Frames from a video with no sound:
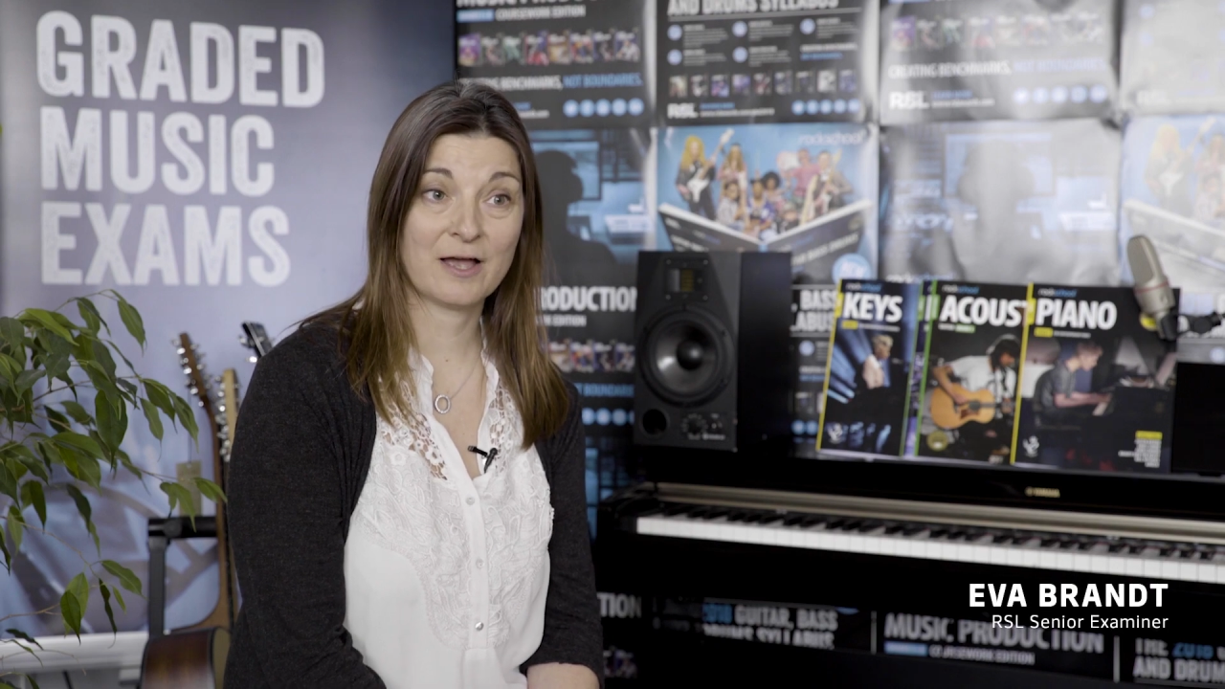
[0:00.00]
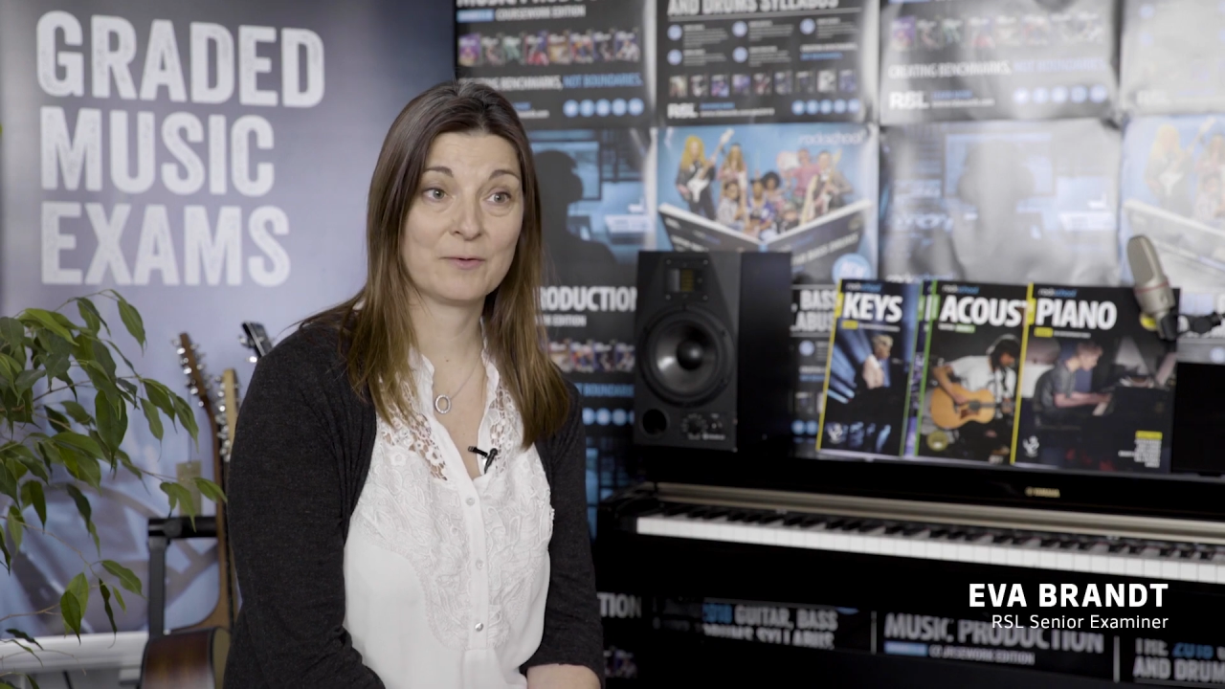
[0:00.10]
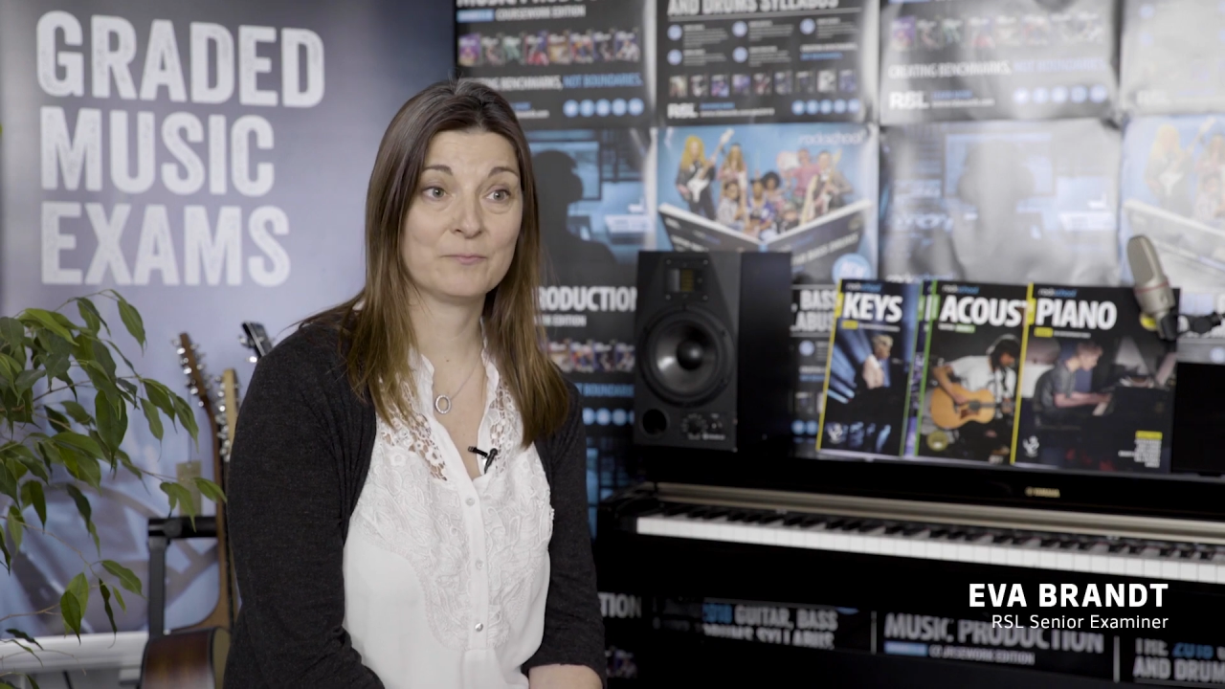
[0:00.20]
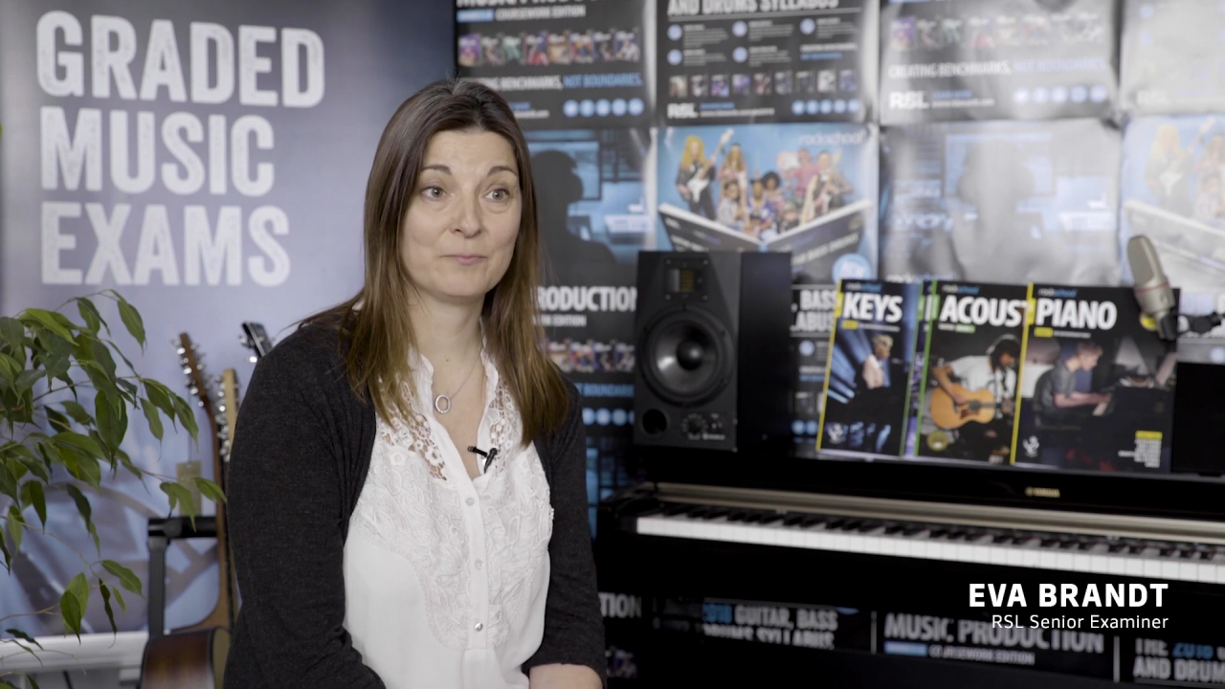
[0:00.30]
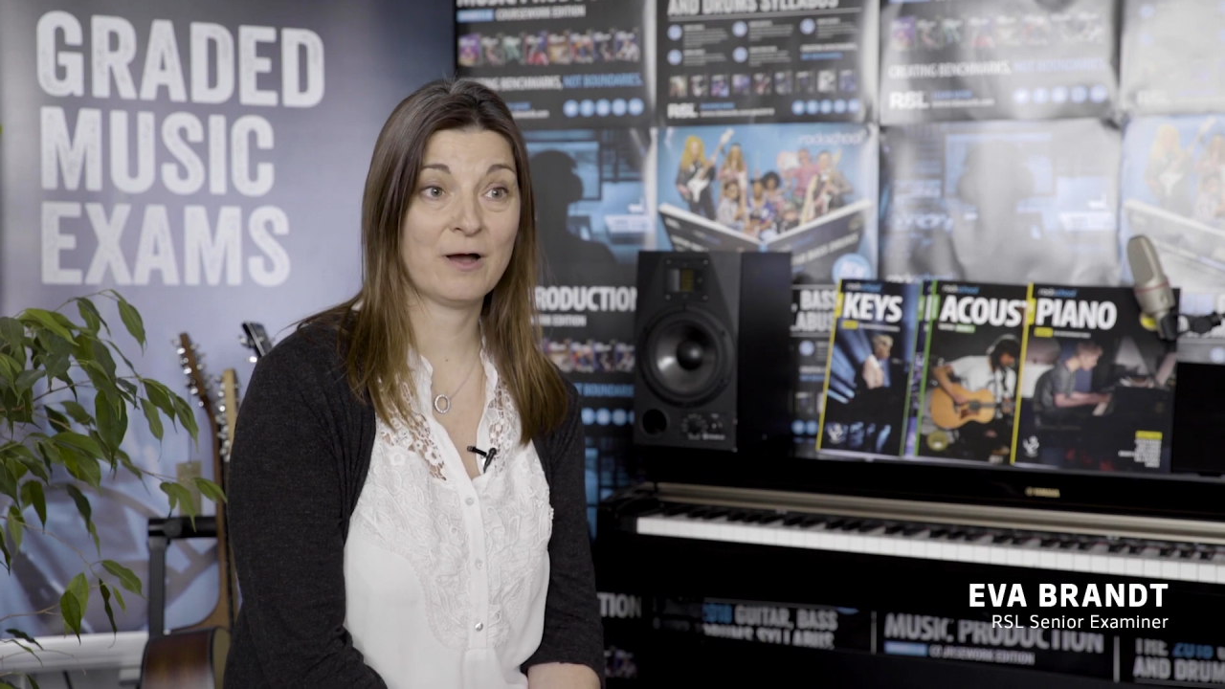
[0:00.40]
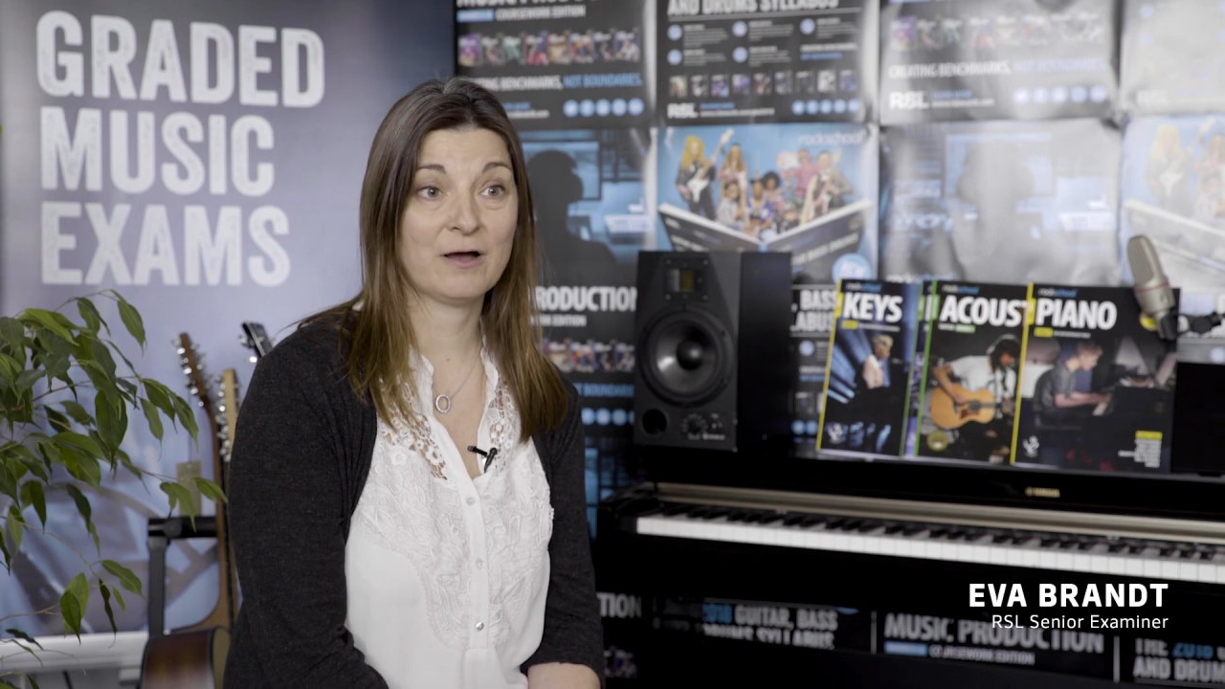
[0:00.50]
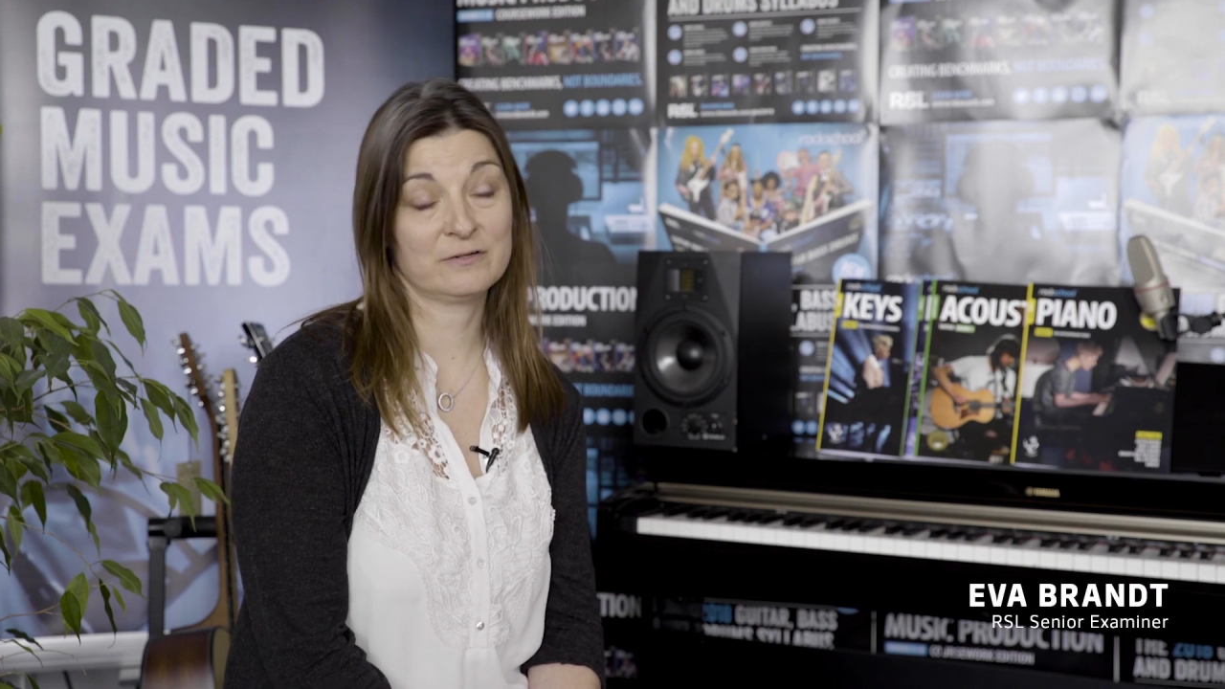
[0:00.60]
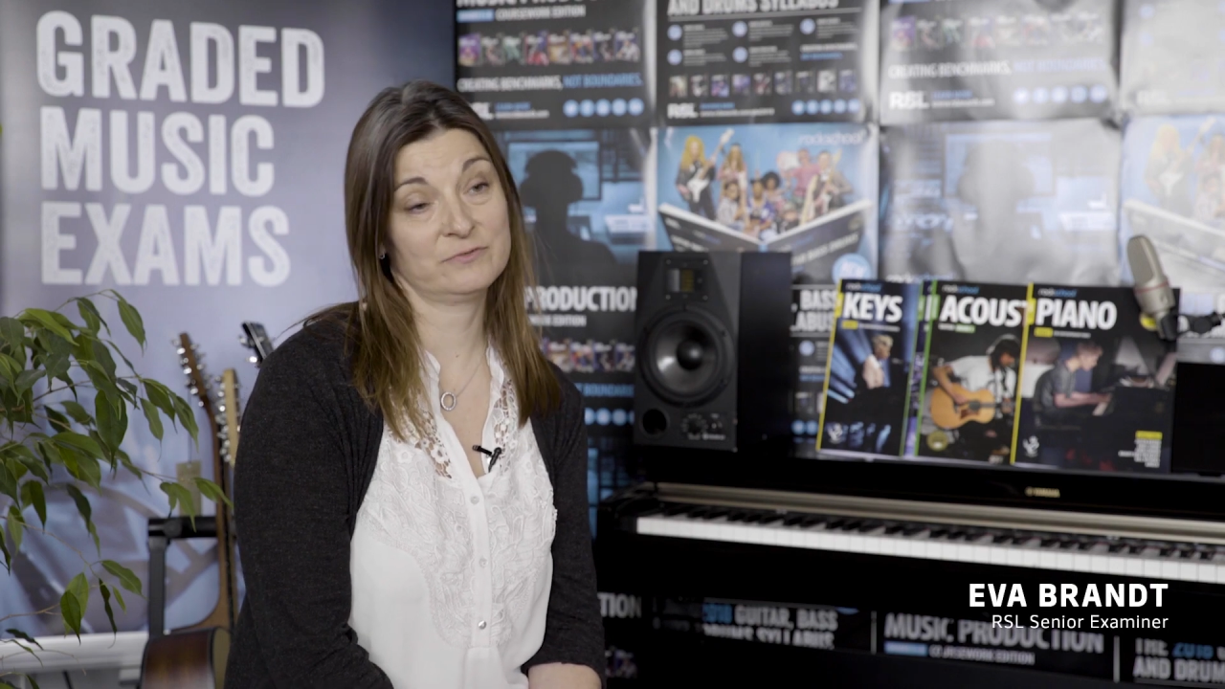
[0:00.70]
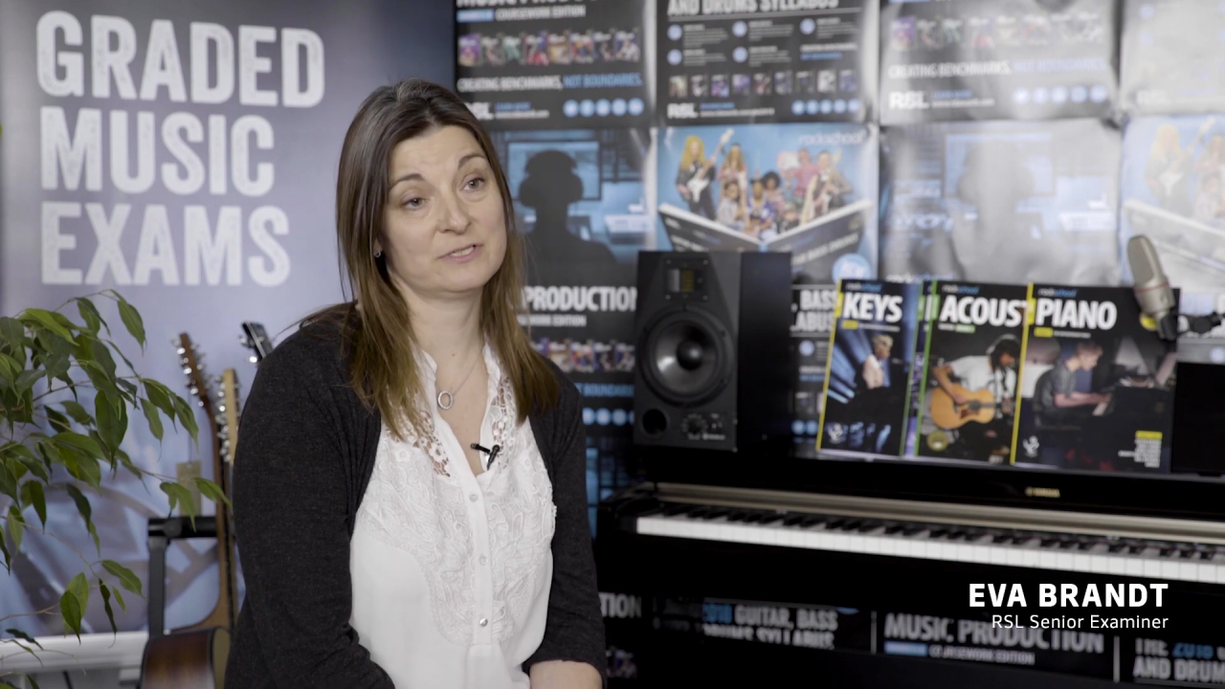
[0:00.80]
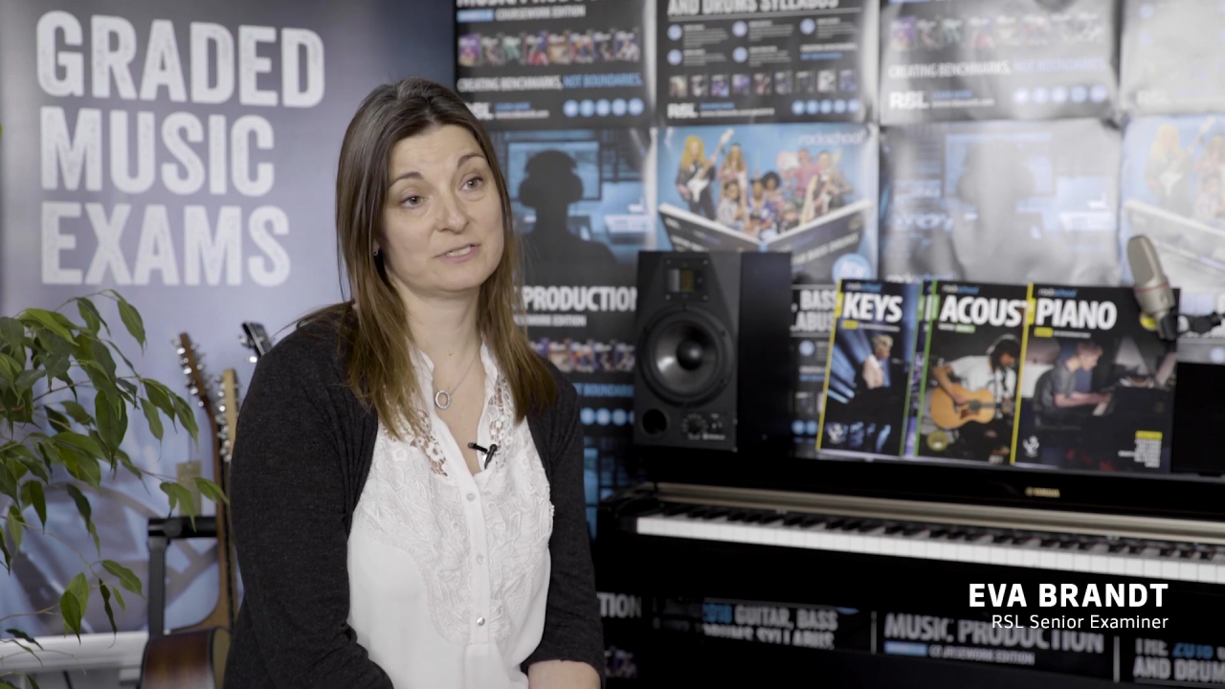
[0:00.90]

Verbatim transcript: I'm part of the